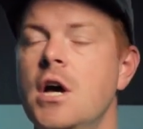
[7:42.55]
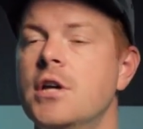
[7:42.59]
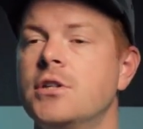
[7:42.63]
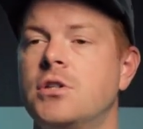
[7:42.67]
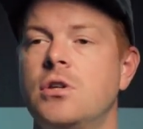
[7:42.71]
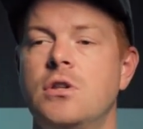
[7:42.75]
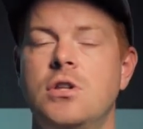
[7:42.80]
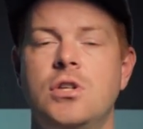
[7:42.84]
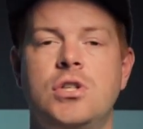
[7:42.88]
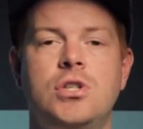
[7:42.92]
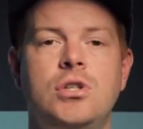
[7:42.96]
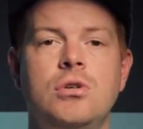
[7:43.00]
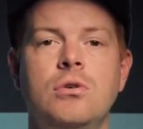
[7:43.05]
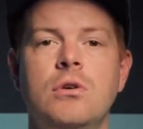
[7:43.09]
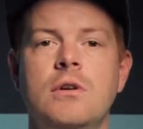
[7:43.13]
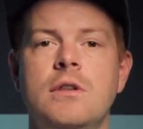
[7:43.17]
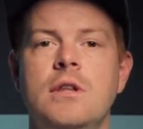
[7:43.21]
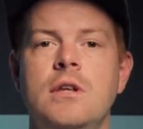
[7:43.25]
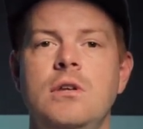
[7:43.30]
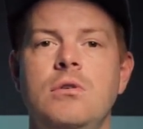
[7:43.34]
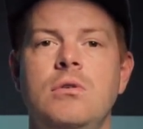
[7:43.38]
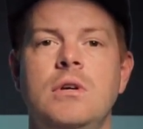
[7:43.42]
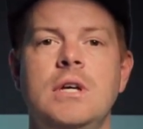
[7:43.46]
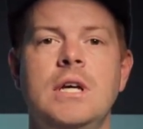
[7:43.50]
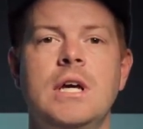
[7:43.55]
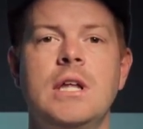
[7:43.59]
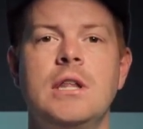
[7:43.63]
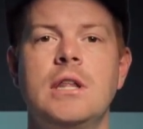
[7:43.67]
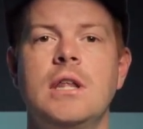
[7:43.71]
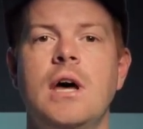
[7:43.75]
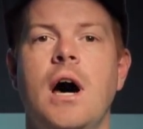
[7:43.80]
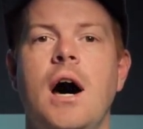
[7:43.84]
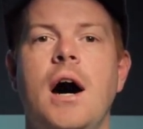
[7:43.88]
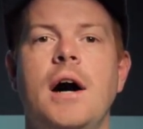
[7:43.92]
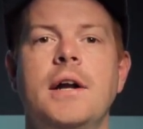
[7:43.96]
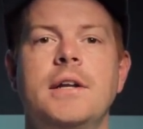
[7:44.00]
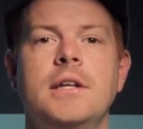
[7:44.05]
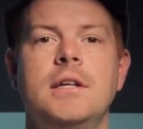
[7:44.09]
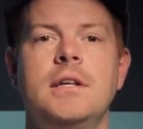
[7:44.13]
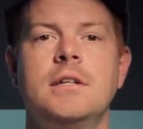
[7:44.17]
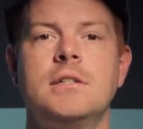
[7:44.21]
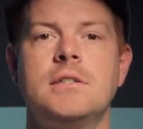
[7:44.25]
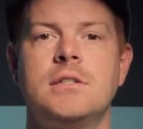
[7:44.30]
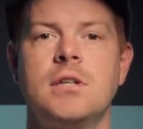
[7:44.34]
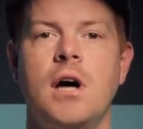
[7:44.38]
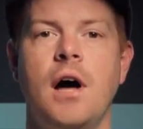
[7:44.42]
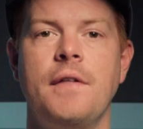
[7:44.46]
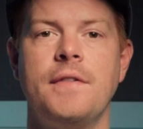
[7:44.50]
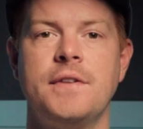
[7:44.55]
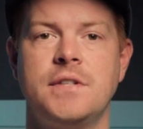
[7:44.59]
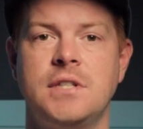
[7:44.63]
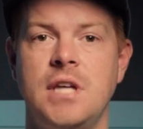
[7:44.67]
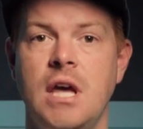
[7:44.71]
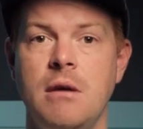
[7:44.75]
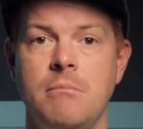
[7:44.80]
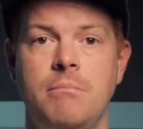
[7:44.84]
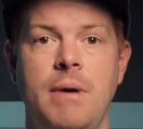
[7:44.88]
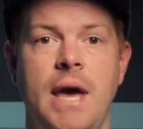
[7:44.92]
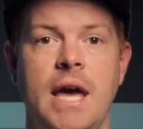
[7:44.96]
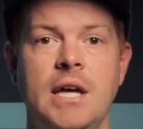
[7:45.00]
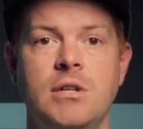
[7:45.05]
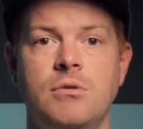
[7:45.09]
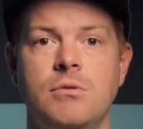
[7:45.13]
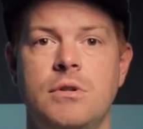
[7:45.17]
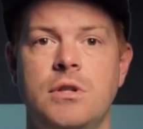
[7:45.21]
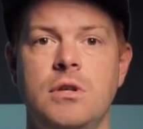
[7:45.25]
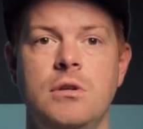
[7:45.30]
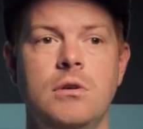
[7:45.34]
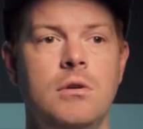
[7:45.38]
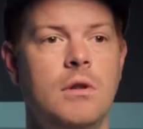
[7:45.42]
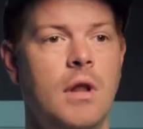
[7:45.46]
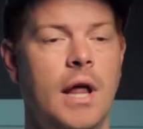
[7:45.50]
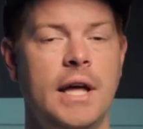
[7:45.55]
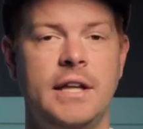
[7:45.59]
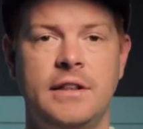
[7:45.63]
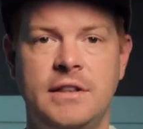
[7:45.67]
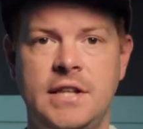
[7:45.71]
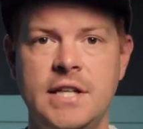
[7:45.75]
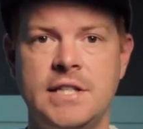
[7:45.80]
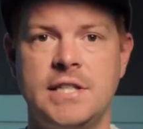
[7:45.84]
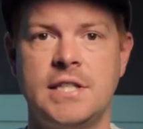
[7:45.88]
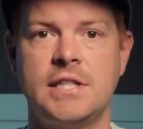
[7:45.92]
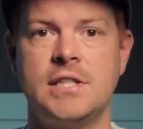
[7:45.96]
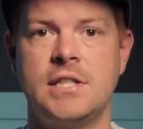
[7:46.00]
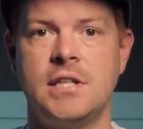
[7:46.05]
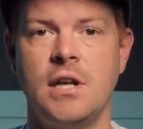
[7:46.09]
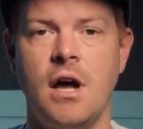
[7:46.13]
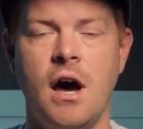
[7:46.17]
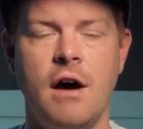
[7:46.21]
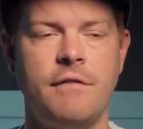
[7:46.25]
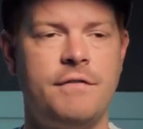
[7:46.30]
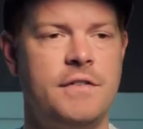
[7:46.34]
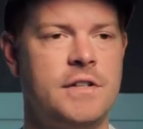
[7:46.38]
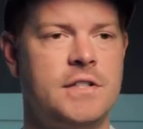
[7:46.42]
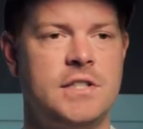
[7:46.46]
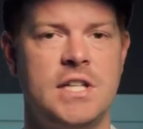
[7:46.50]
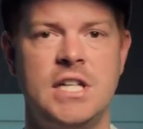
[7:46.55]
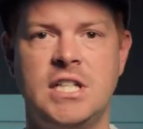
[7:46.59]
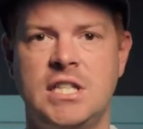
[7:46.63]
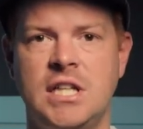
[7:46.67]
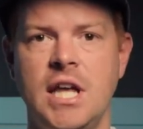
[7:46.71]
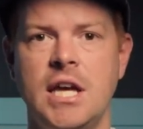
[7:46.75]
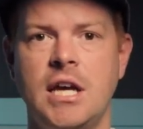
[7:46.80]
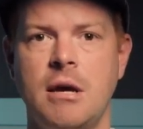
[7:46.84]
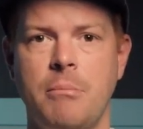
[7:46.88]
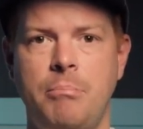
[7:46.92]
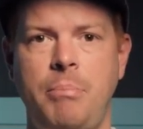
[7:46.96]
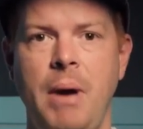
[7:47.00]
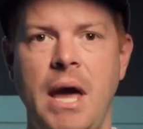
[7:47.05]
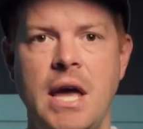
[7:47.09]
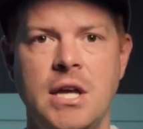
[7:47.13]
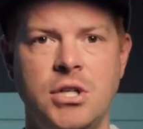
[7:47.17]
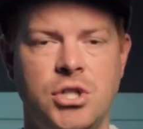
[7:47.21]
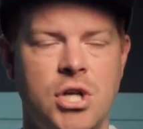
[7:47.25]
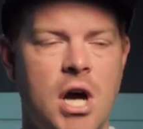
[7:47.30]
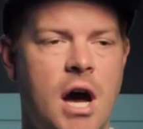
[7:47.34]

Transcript: so the sooner that you can get the audience on the same page with you like this is an office it's like a beige